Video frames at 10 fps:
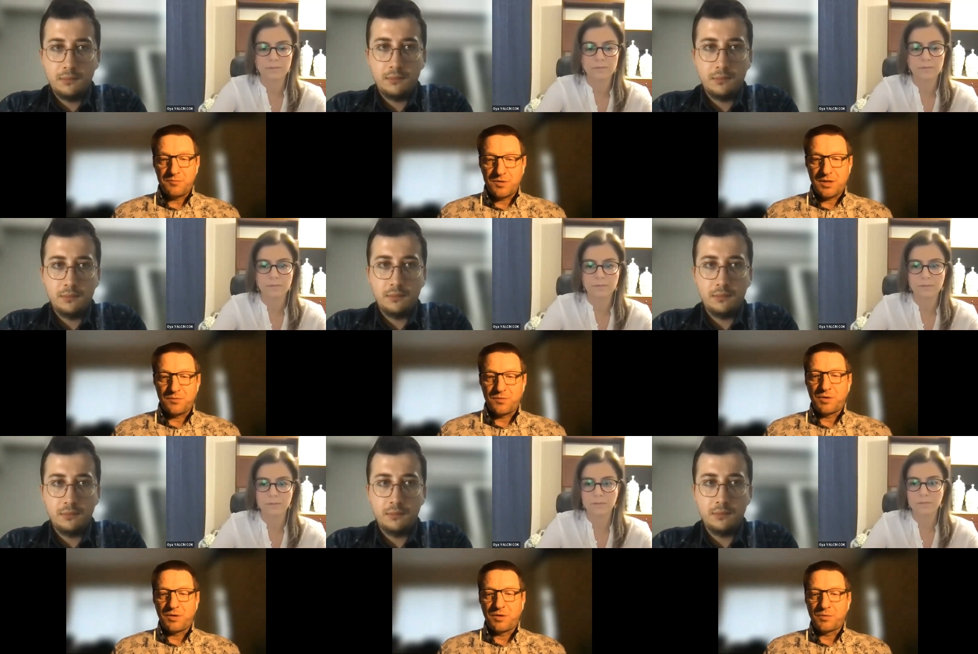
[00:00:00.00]
Speaker 1: uh, we
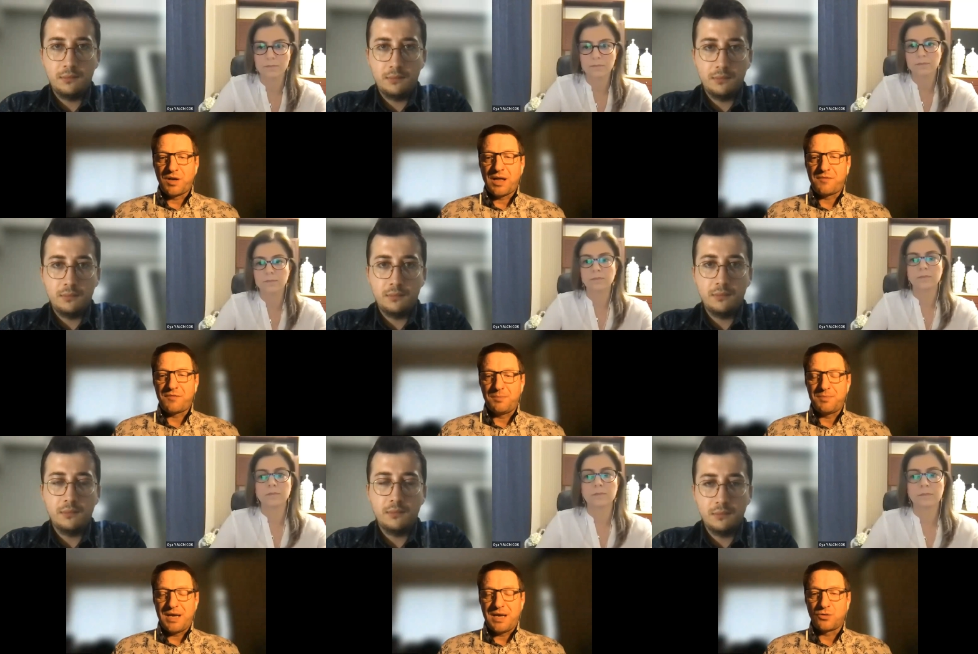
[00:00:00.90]
will we will heavily
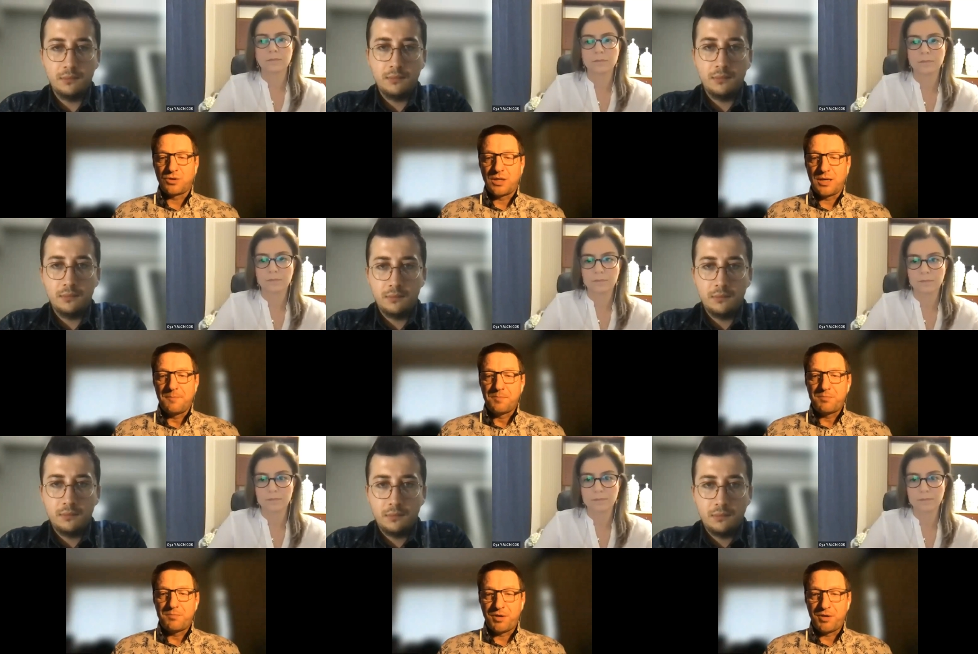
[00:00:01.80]
based on the
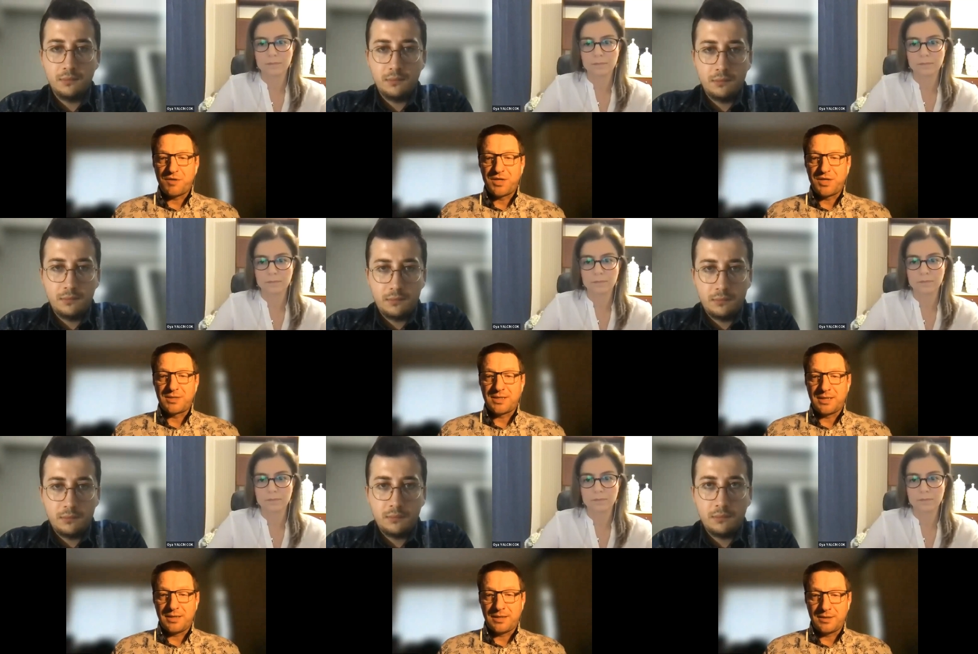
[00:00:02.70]
published evidence
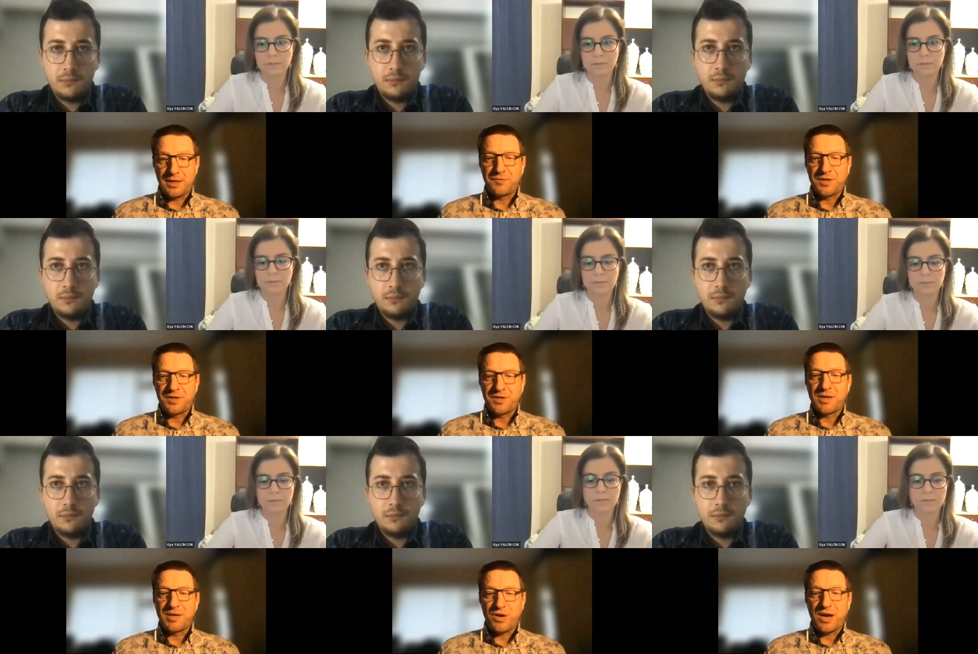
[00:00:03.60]
and then the
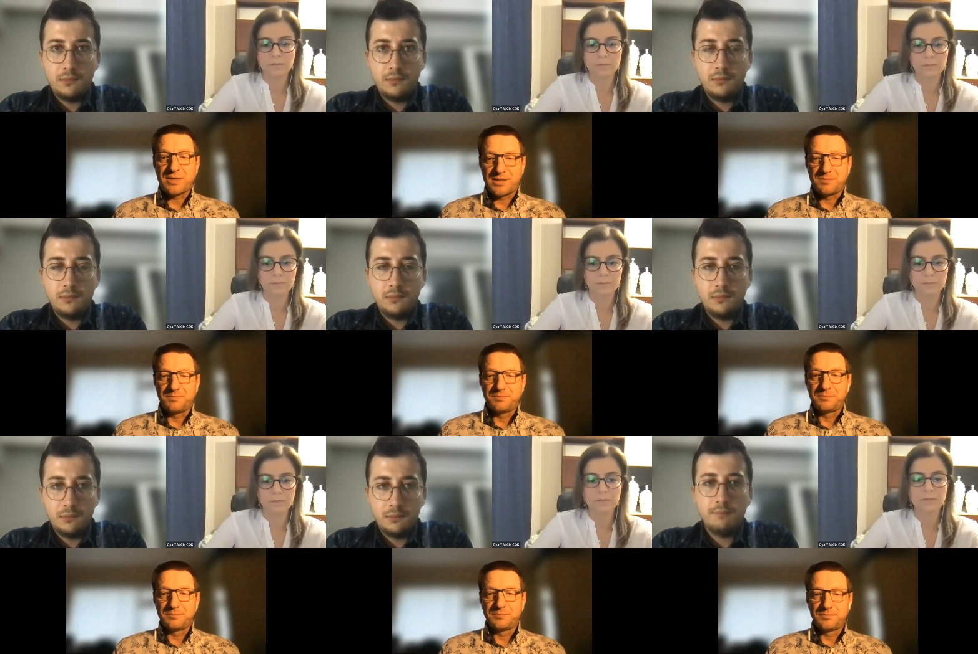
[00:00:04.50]
evidence based practice.
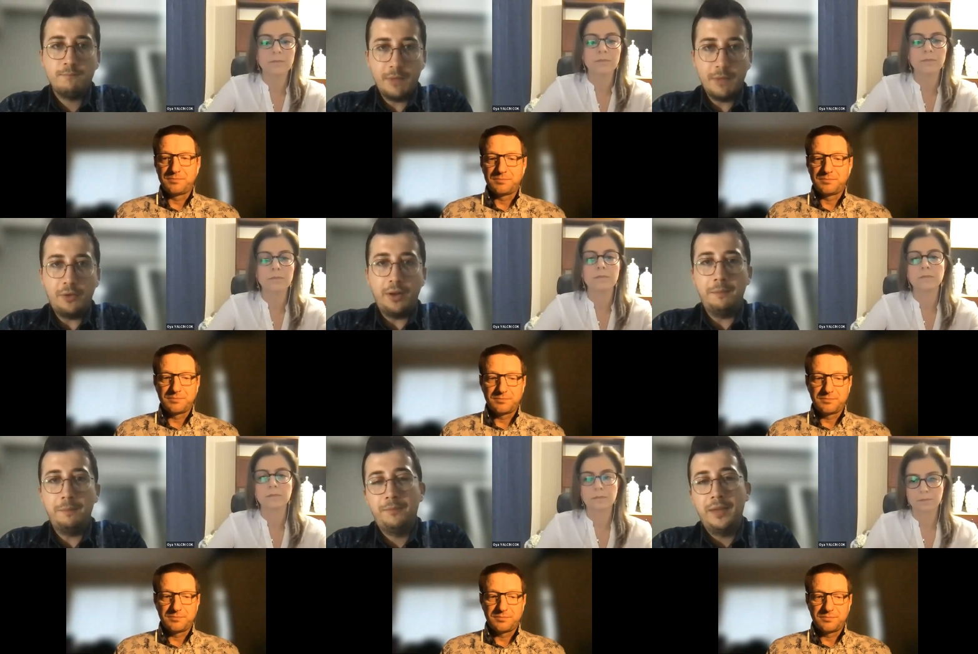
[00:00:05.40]

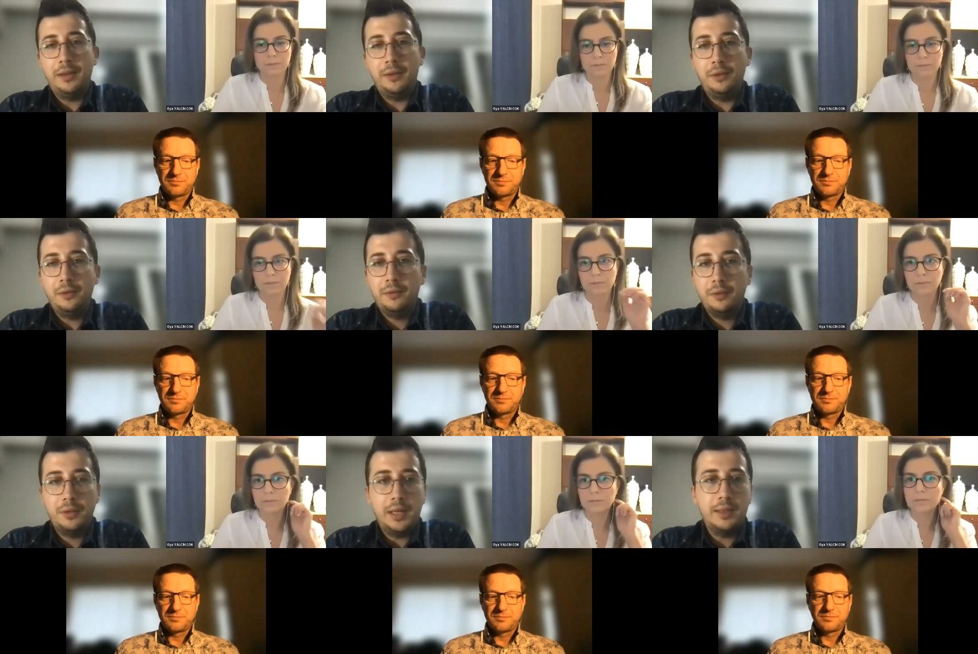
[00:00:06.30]
Speaker 2: Okay, thank you
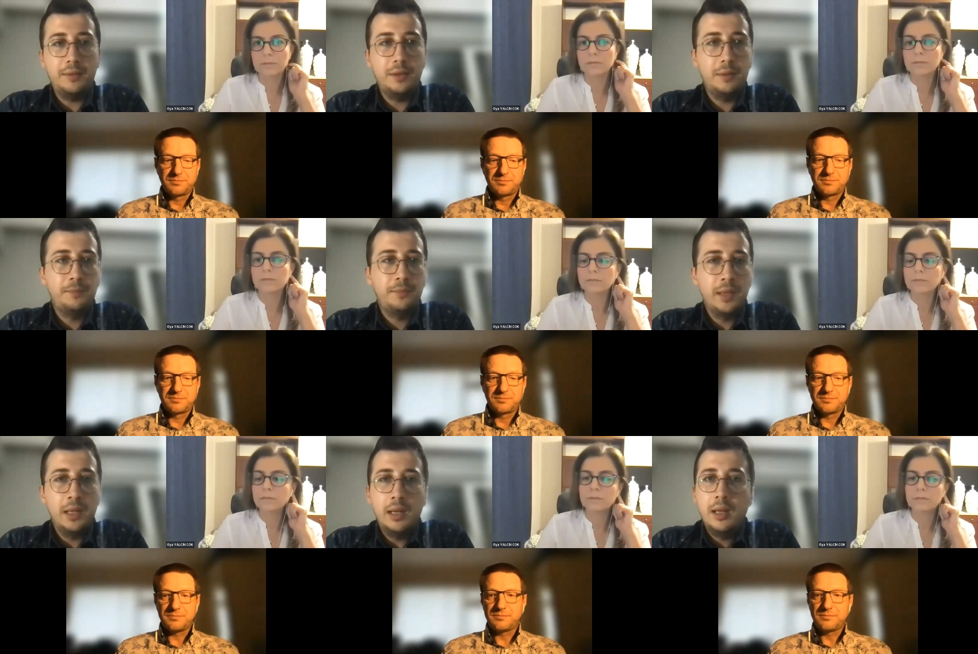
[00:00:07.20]
for the answer.
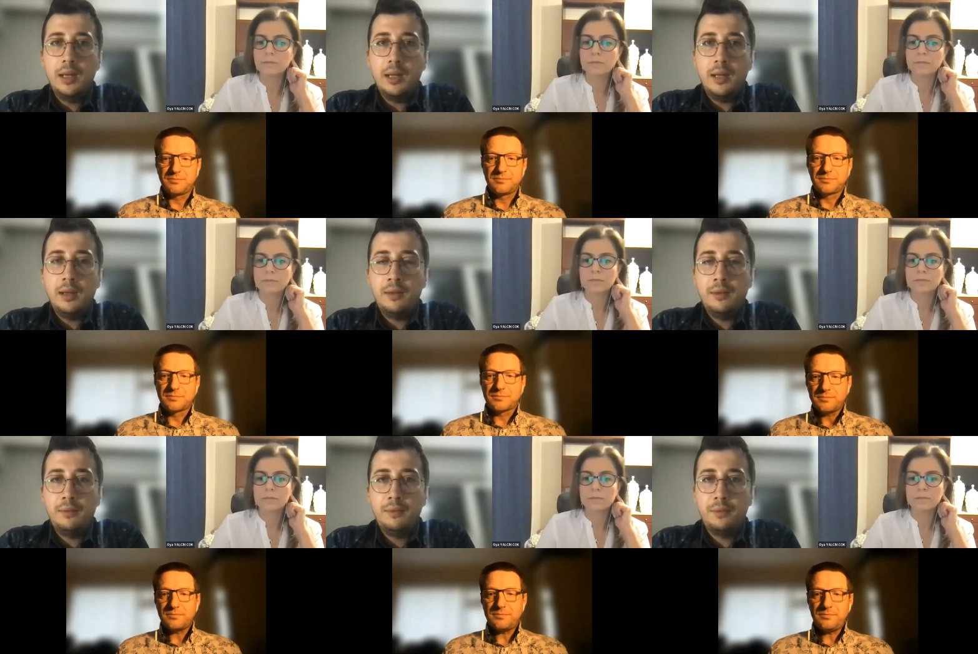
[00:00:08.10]

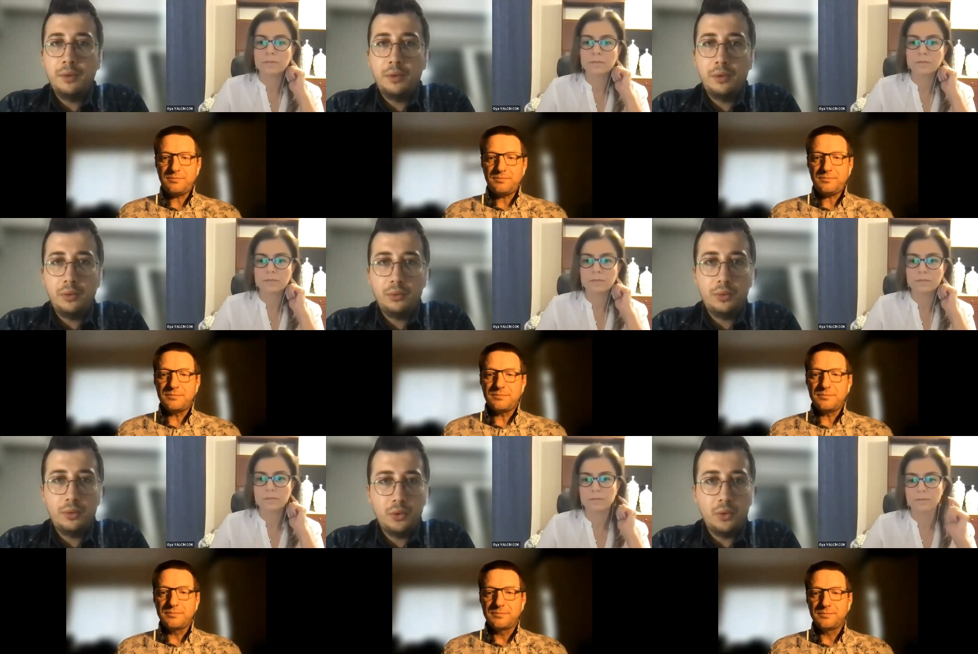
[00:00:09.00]
And for
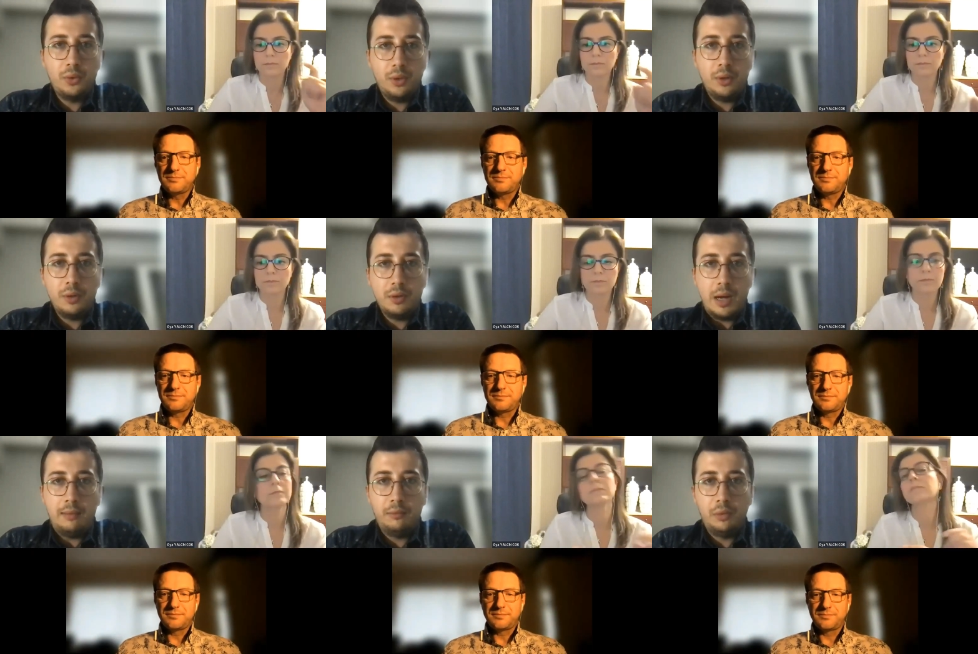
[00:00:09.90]
Dr. Çok,
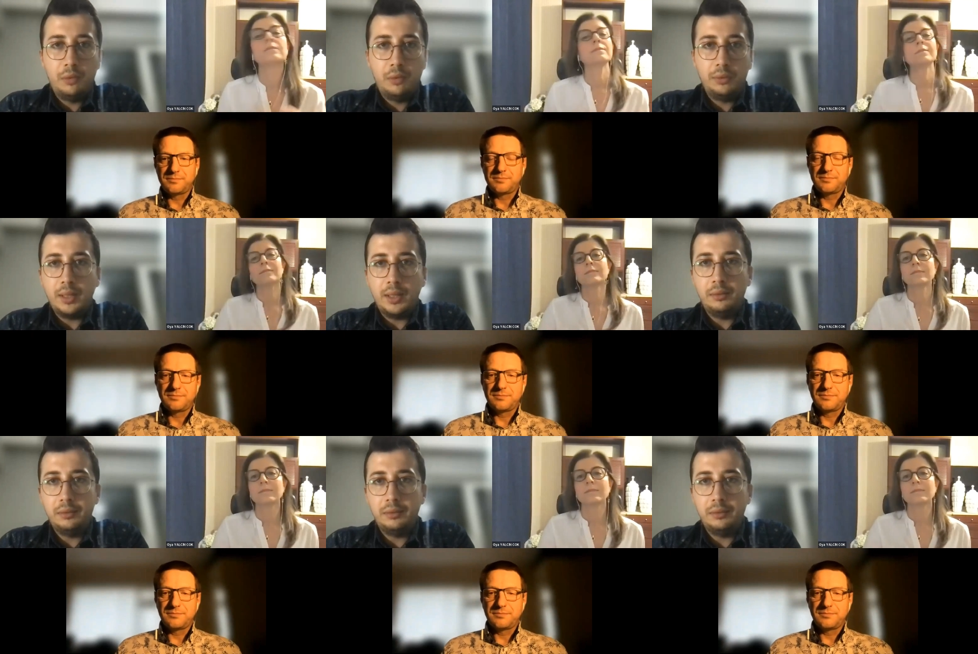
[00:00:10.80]
uh, how long does it